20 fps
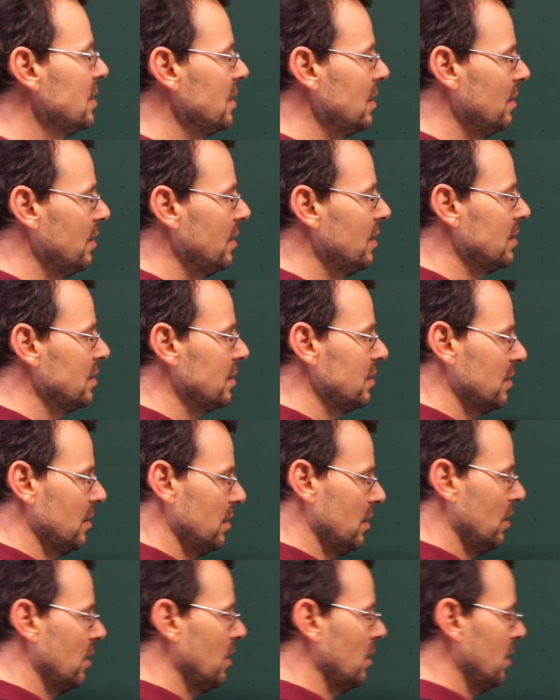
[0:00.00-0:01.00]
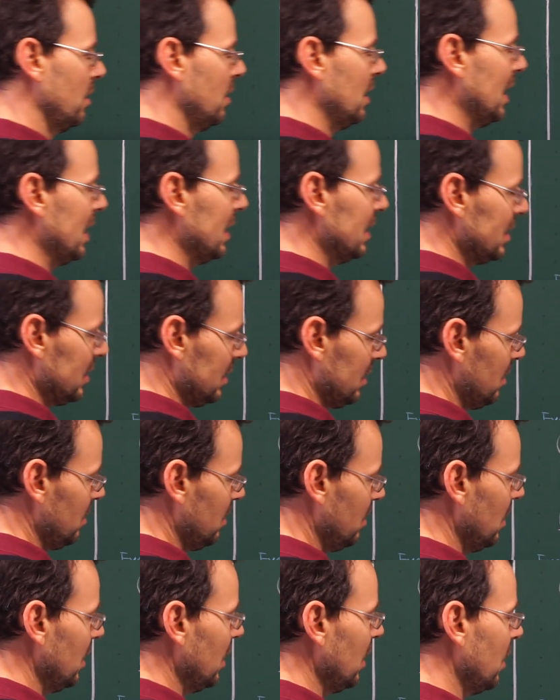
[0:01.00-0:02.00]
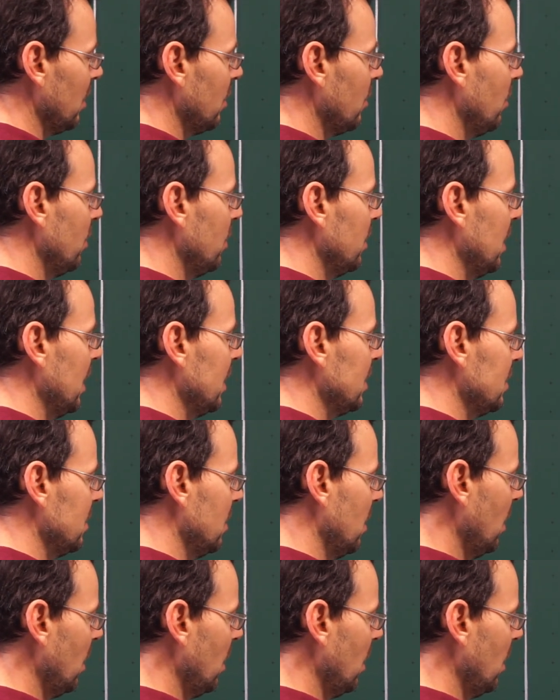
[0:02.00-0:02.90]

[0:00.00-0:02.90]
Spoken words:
in this nice little context.